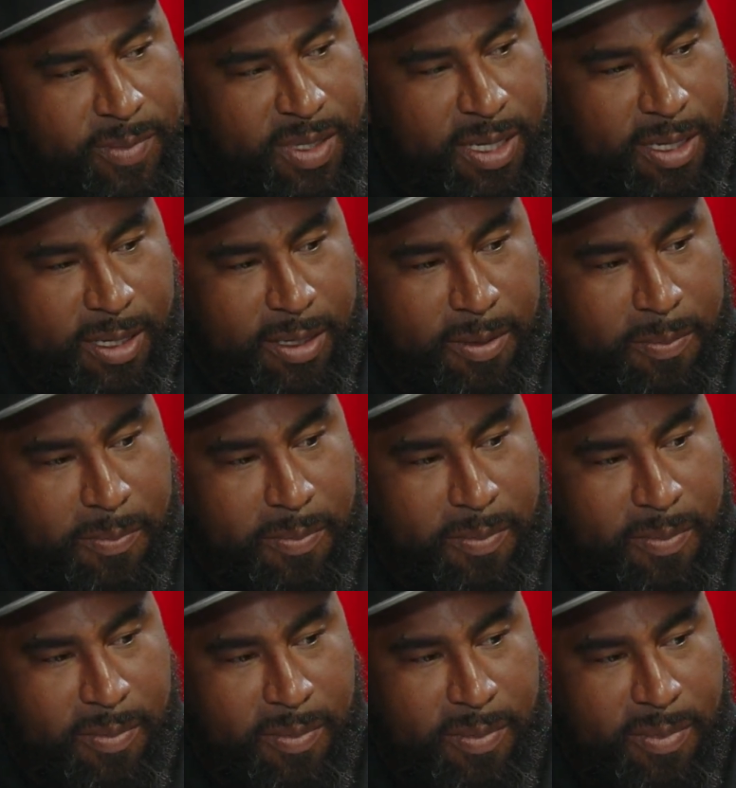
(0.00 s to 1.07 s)

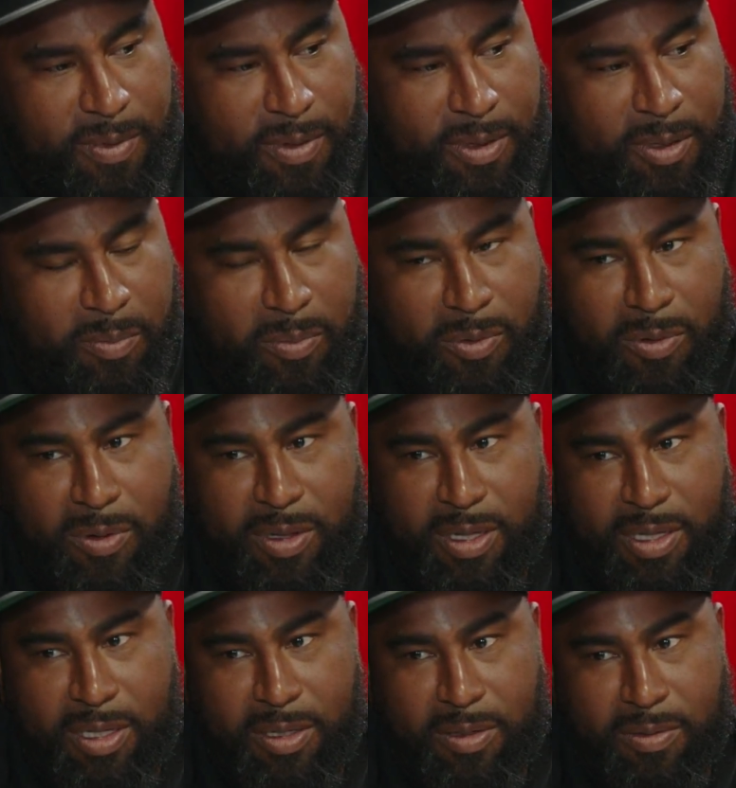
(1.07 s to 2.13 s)
The more
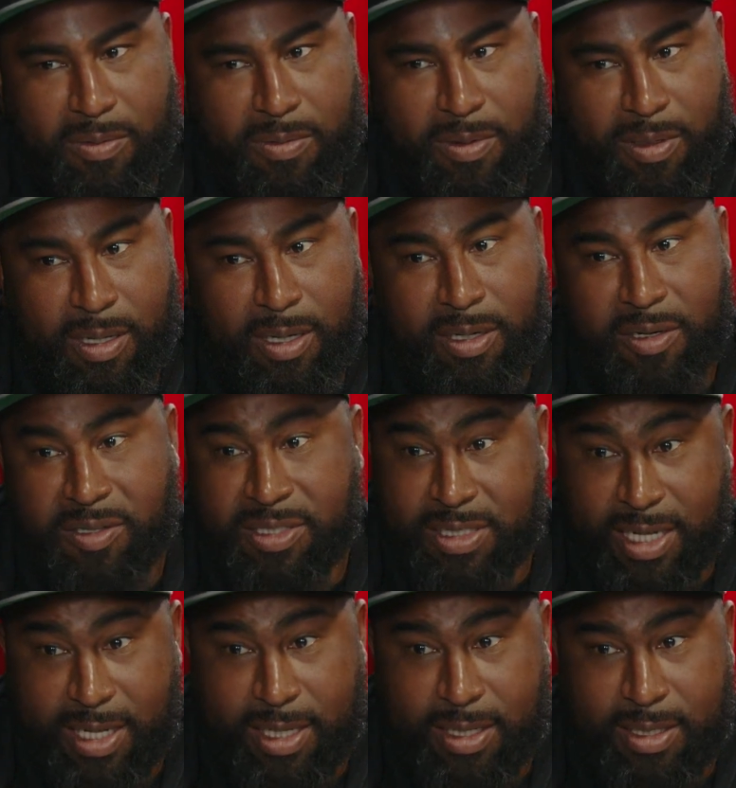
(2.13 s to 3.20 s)
that you
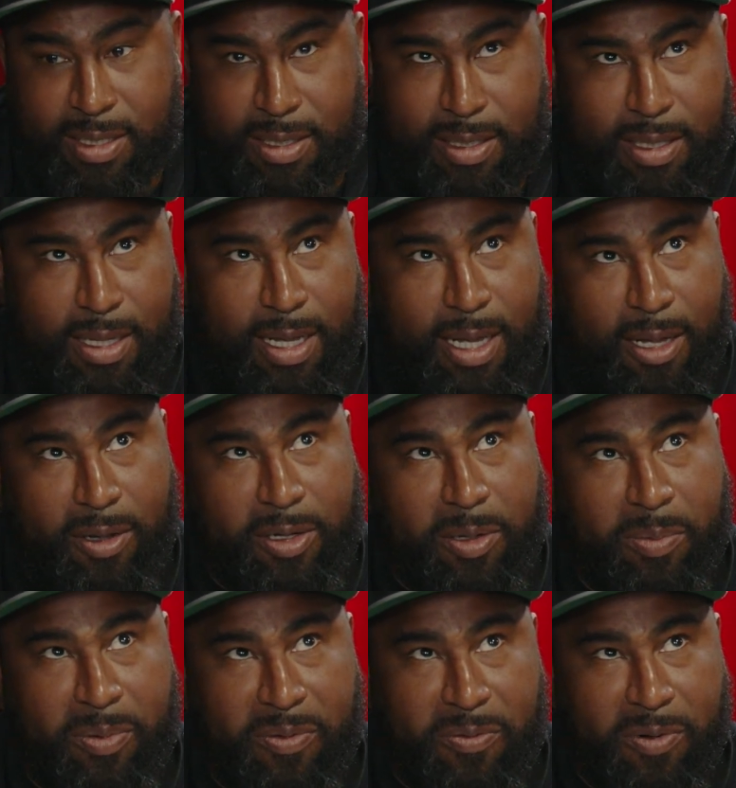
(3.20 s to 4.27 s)
understand how your
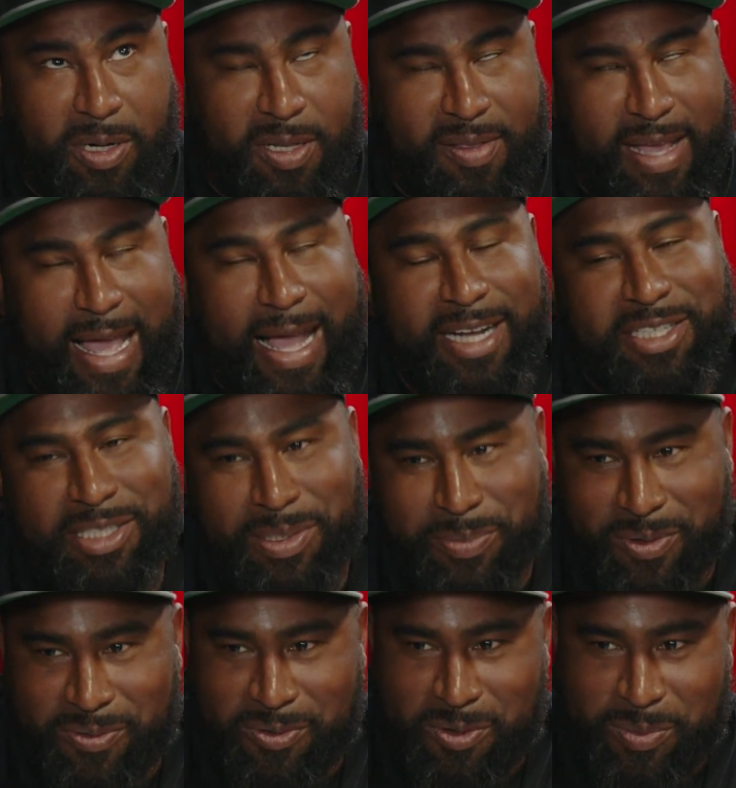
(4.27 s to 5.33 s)
portfolio is actually
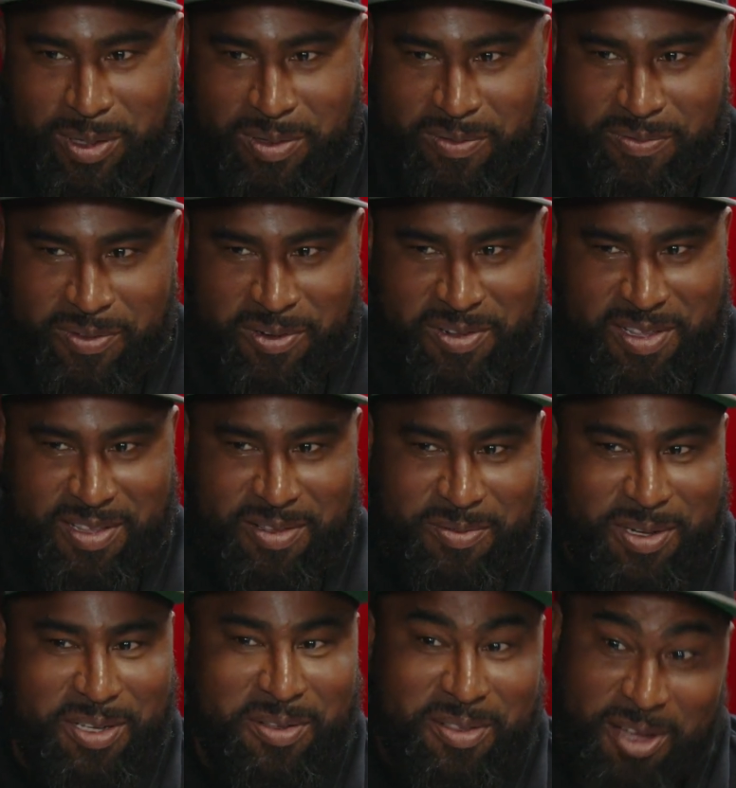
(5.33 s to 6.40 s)
performing versus
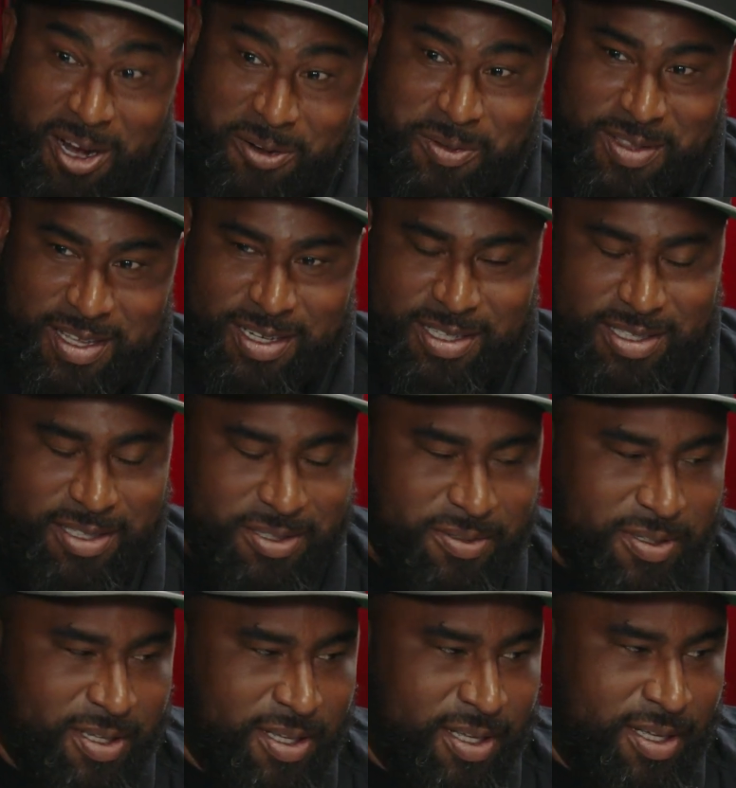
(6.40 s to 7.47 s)
what you thought it was going to
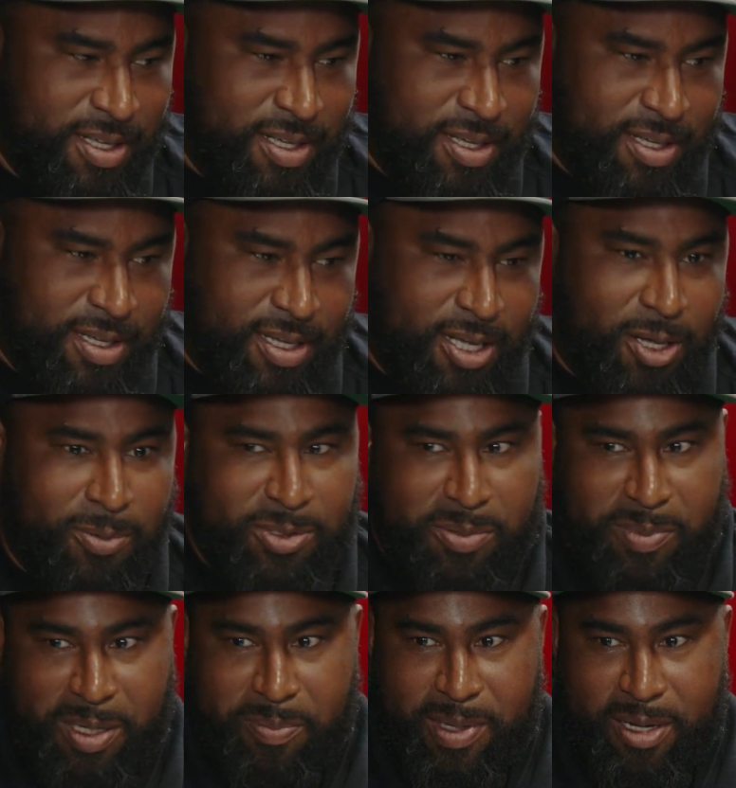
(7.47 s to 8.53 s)
do, it helps you
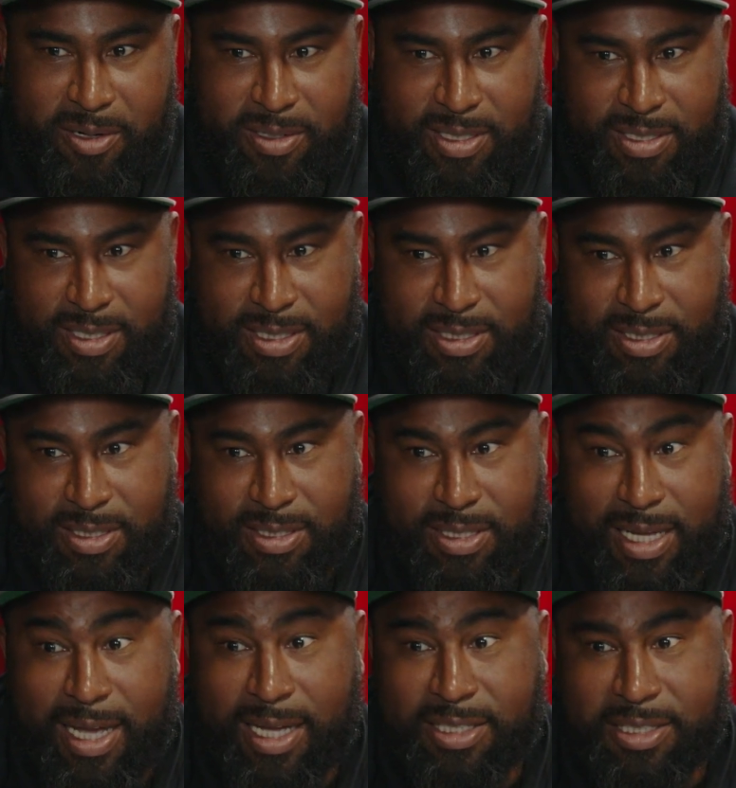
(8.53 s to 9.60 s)
make better decisions
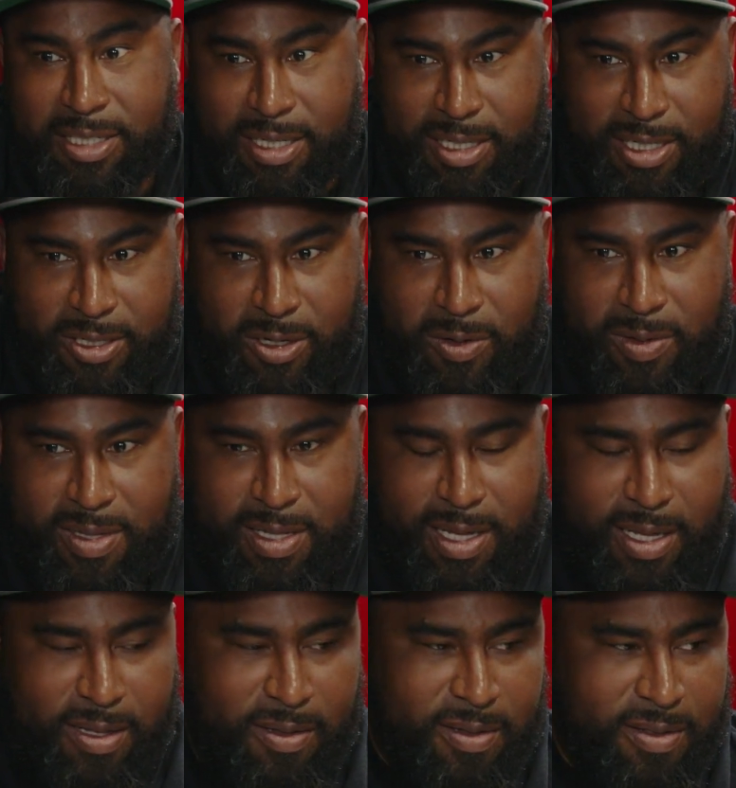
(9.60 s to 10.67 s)
as you're going to grow and
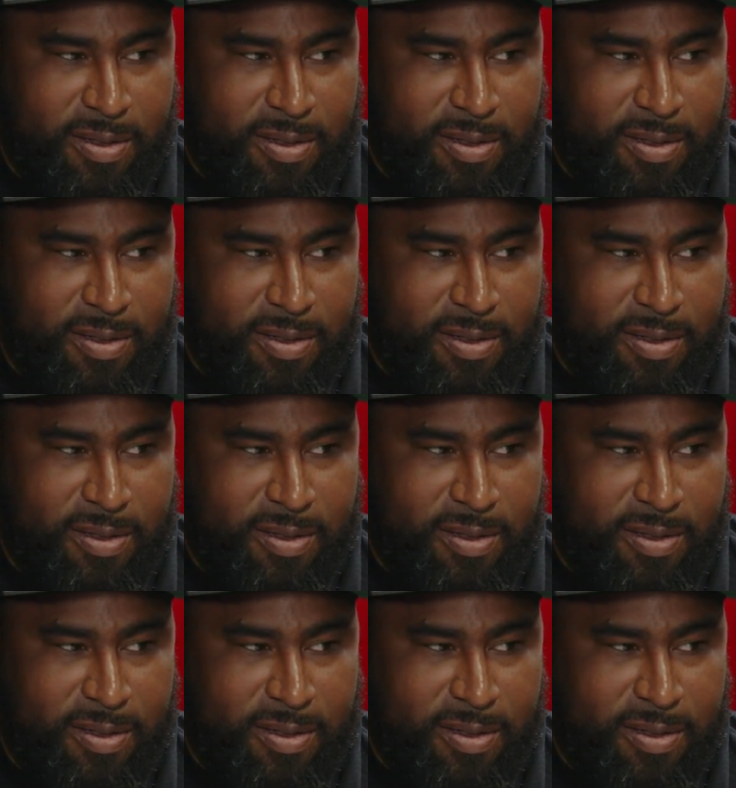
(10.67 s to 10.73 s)
scale.